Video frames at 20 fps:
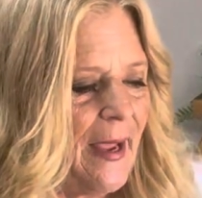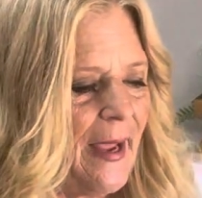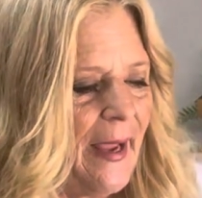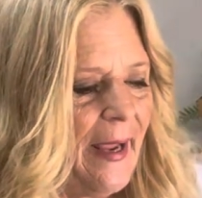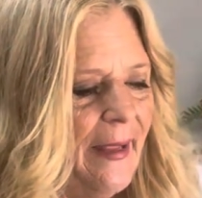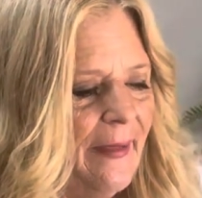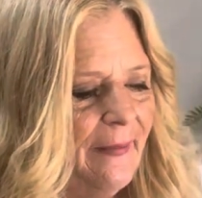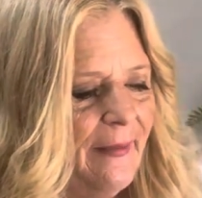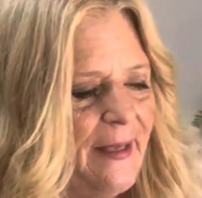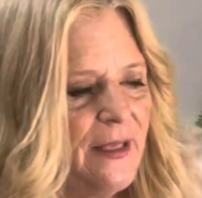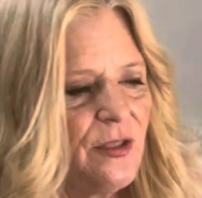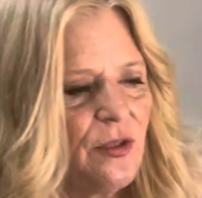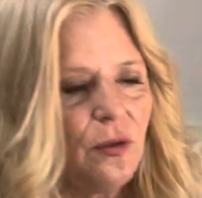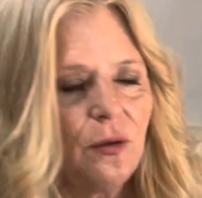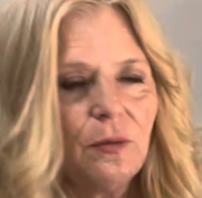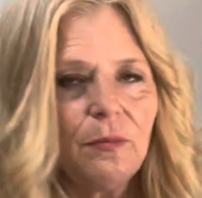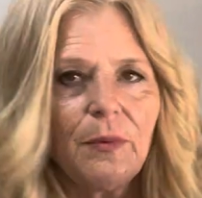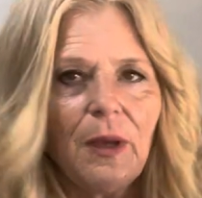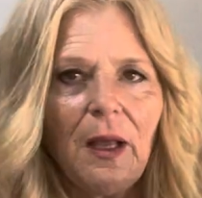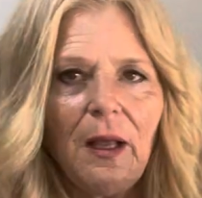and these
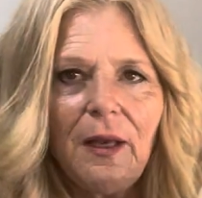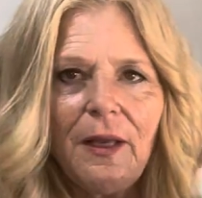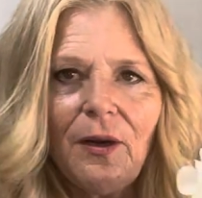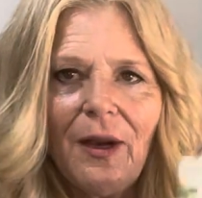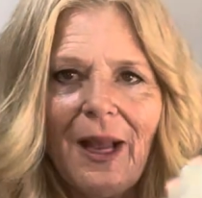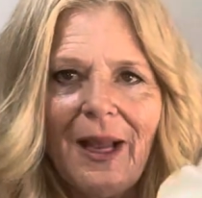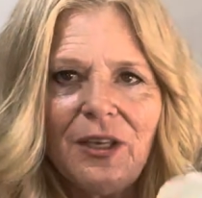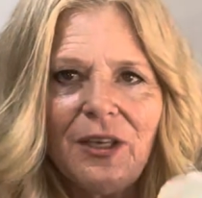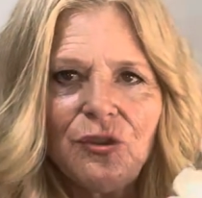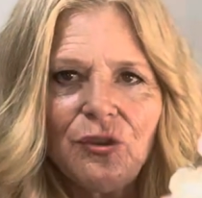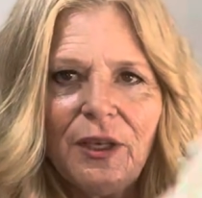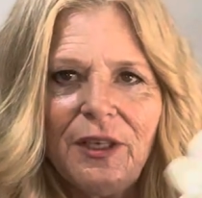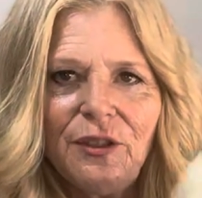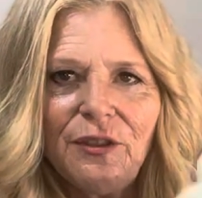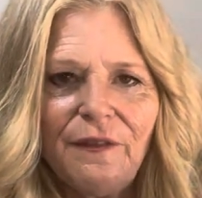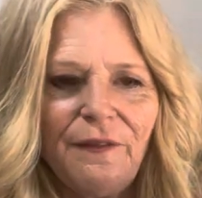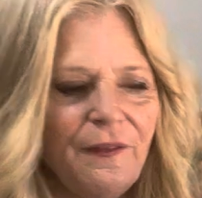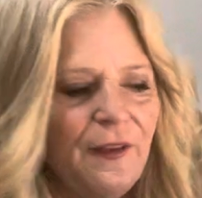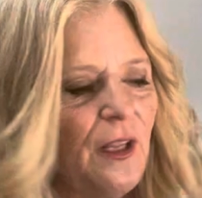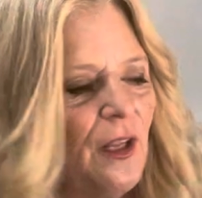are little
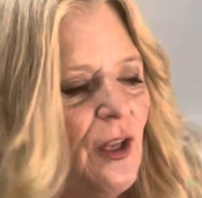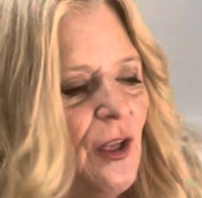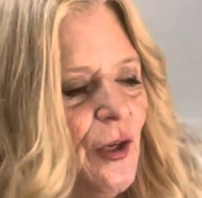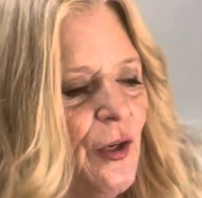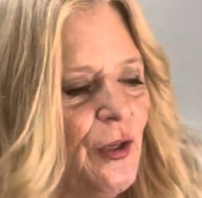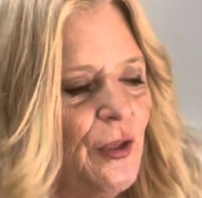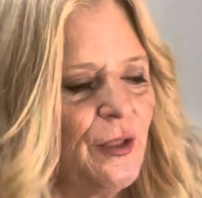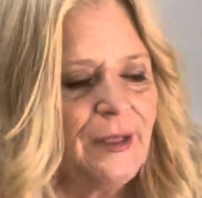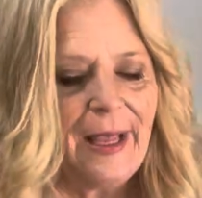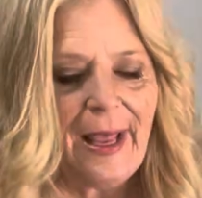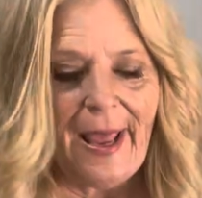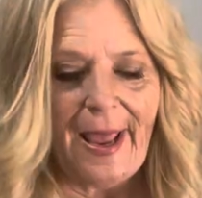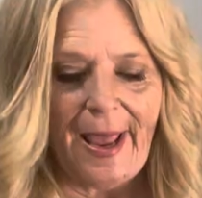hydrangea fillers.